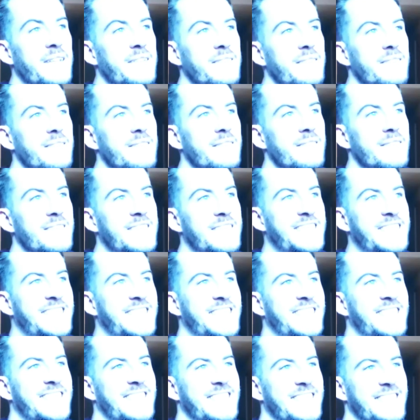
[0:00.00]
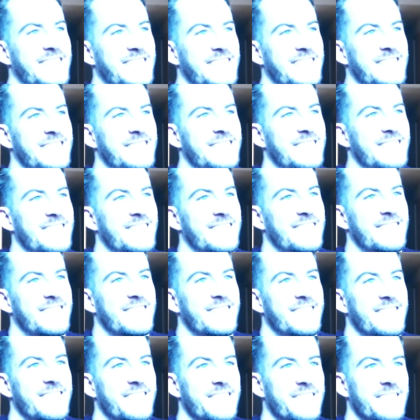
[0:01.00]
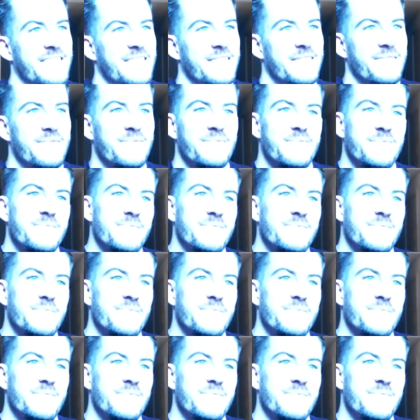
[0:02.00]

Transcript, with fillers: affirmations don't work for me. Fucking, I can listen to